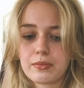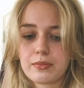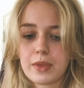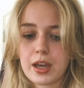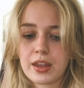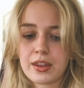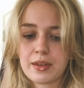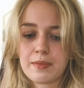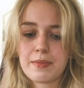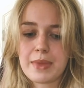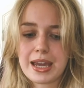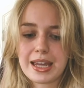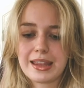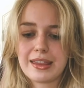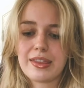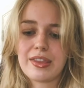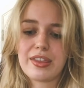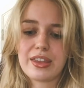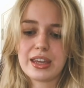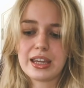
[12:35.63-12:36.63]
are the main
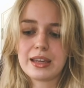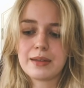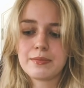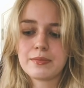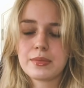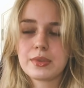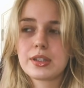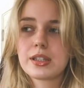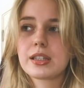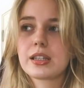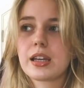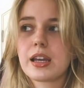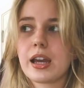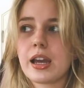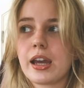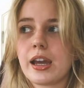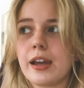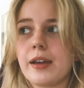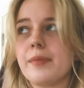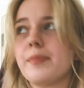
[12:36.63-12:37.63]
themes.
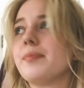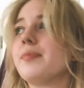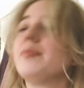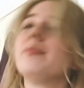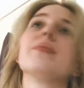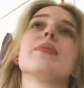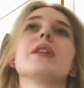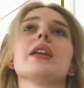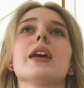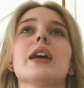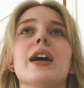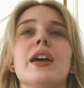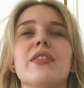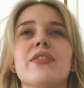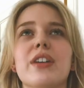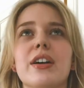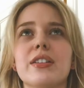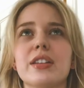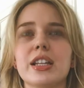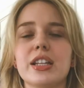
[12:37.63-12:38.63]
I
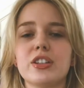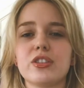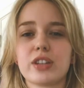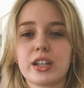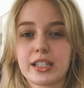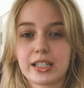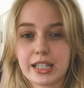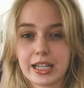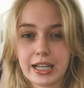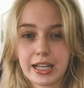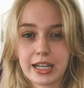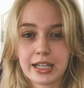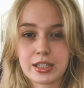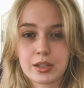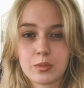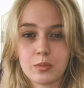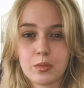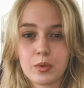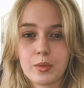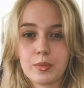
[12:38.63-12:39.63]
found it interesting as
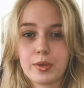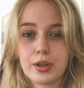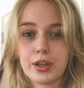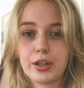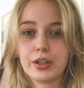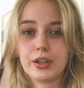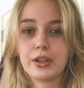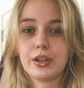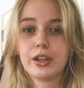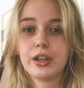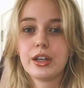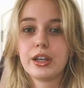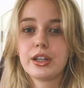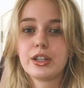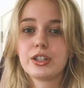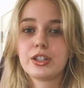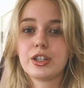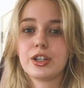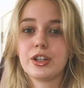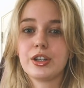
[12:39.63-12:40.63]
a woman
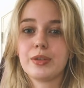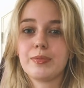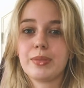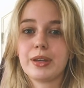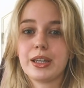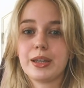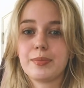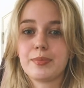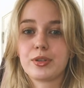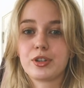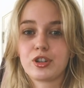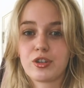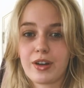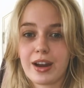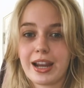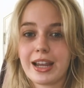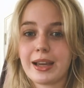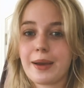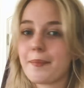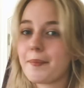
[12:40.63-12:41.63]
to be
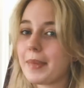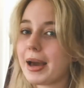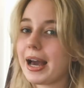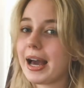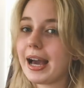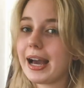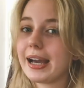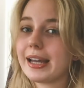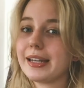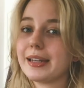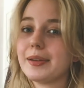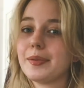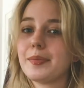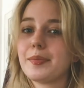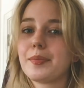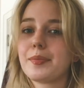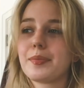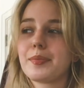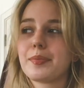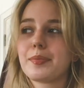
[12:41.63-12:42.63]
portraying a man,
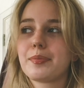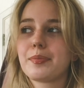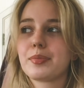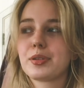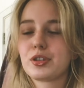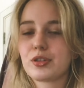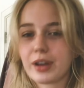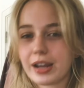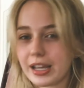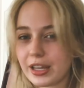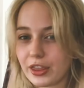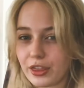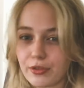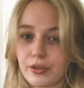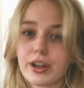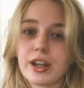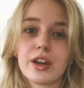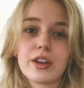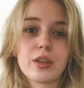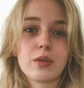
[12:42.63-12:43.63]
portraying
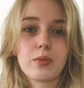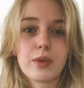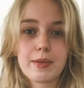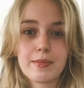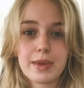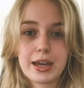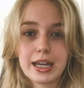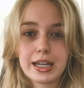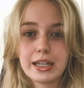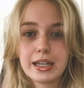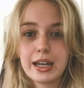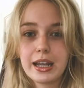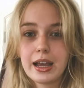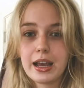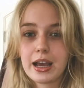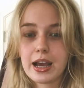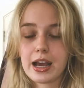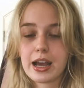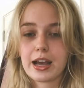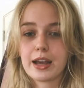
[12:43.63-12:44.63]
three other women.
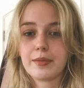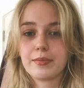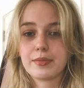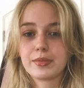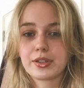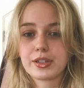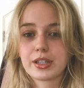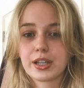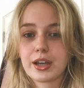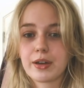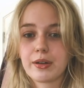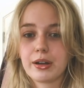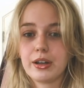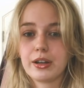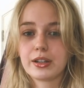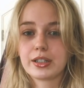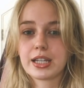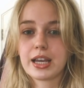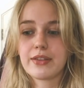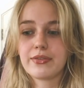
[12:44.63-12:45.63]
So I
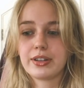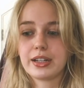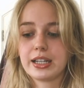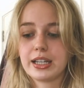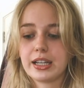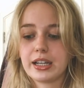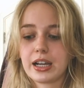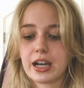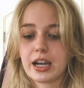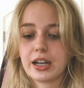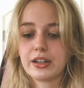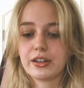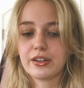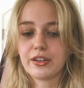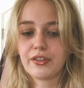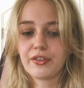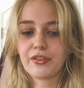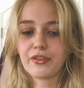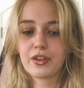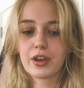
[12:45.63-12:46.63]
looked heavily at kind
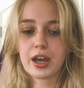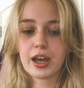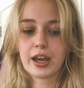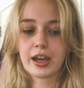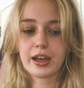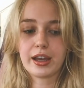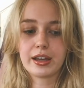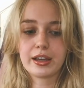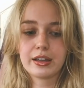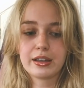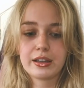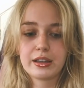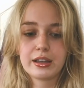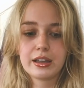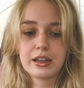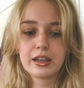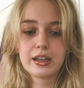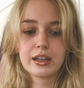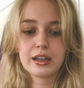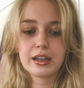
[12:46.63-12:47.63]
of
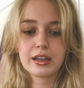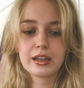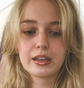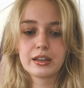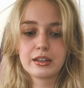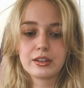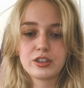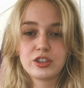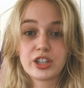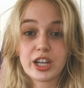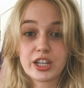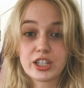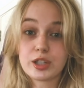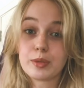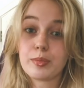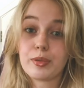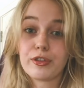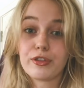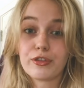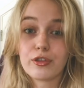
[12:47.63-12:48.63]
gender
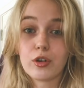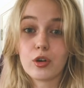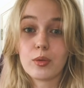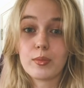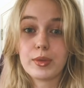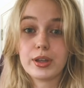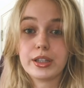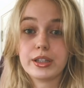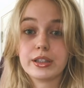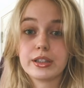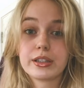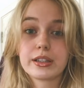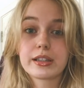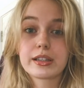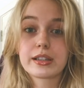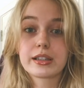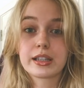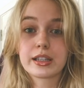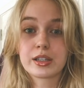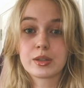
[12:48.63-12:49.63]

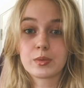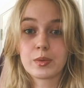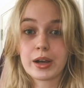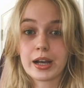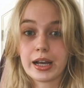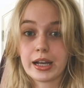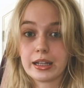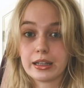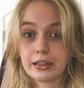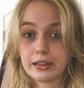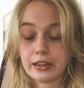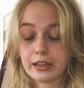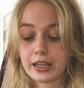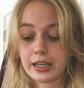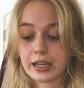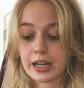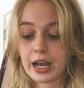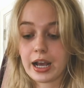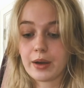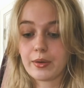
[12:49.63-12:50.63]
performance as well,
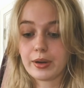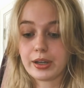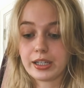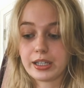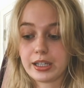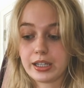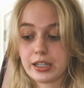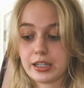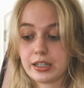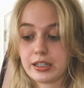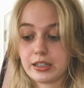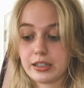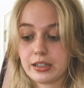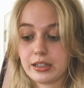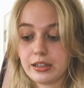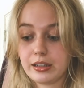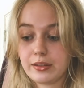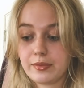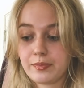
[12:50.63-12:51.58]
and how I can